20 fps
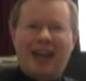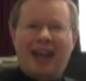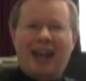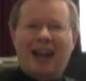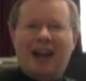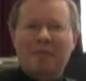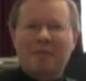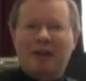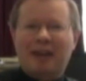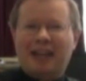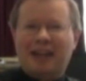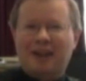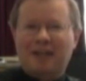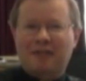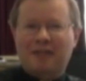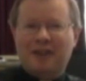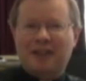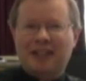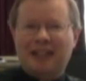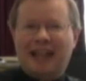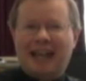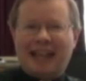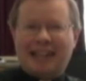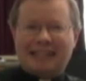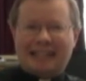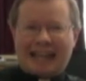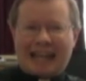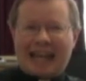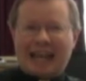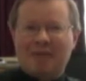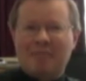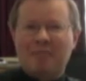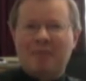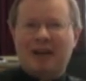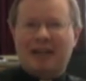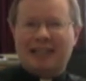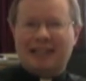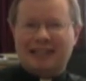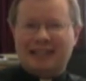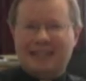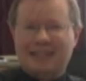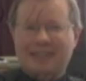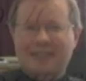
and I've been here for the last 8 months.